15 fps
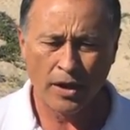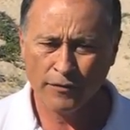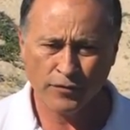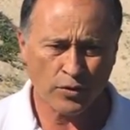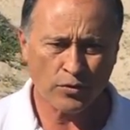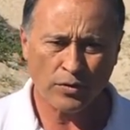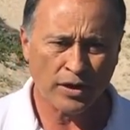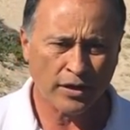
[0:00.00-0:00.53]

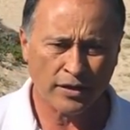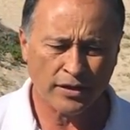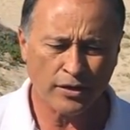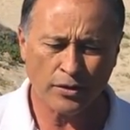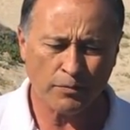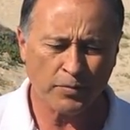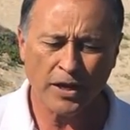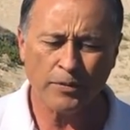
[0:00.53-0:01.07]
if you, eh,
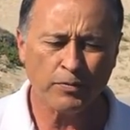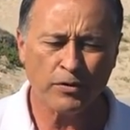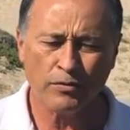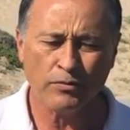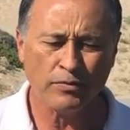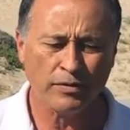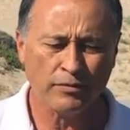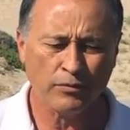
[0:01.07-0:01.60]
you know, people
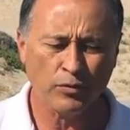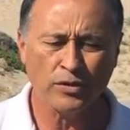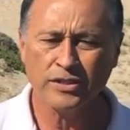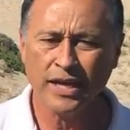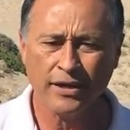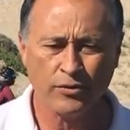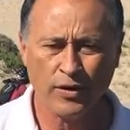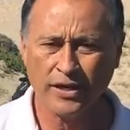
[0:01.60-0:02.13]
will
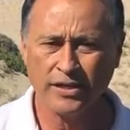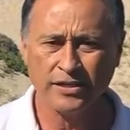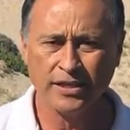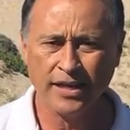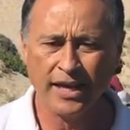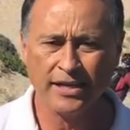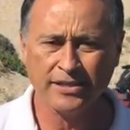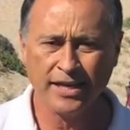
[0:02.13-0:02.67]
take credit
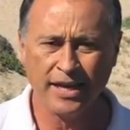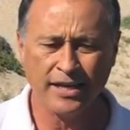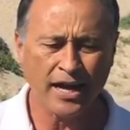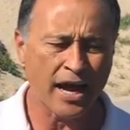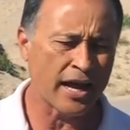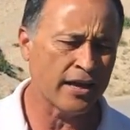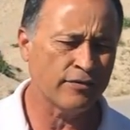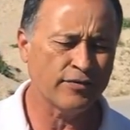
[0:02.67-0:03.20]
today saying,
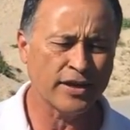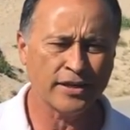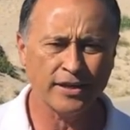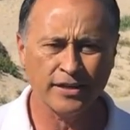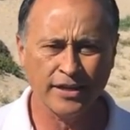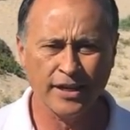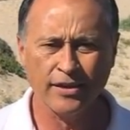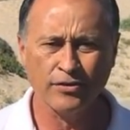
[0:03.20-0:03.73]
I
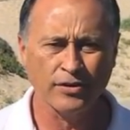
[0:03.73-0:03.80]
invented the